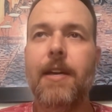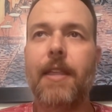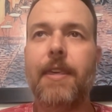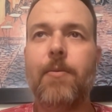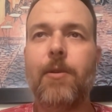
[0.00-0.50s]
i
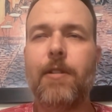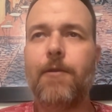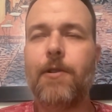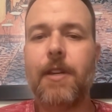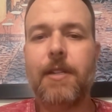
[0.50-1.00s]
think one of the
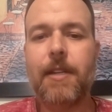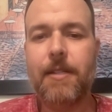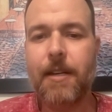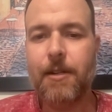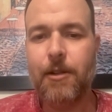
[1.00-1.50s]
first things i
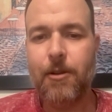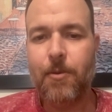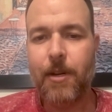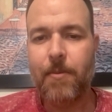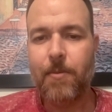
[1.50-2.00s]
said to you
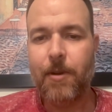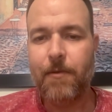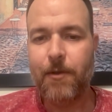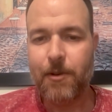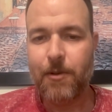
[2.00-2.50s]
when we
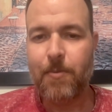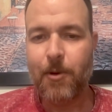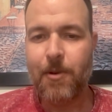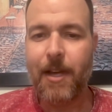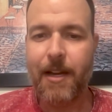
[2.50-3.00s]
first
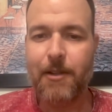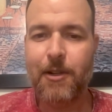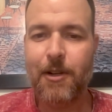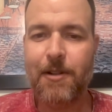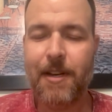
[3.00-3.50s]
spoke last
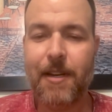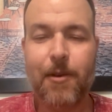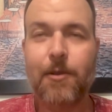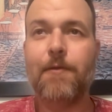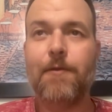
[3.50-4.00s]
year is like
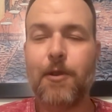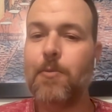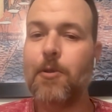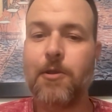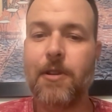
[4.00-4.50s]
you're the first
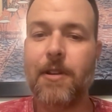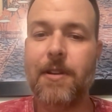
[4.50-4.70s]
person